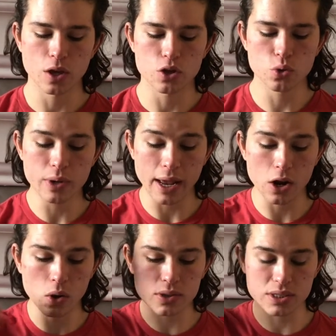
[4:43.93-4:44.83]
you'll get
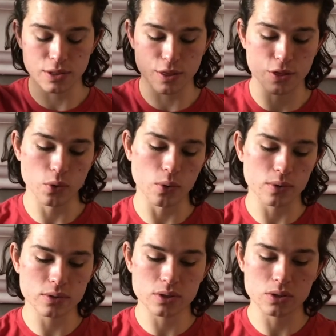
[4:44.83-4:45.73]
lost in
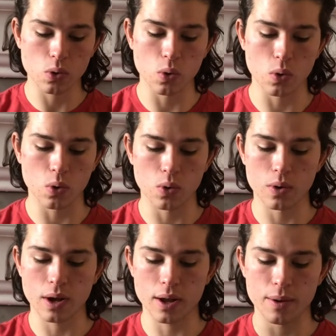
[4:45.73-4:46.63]
thoughts, or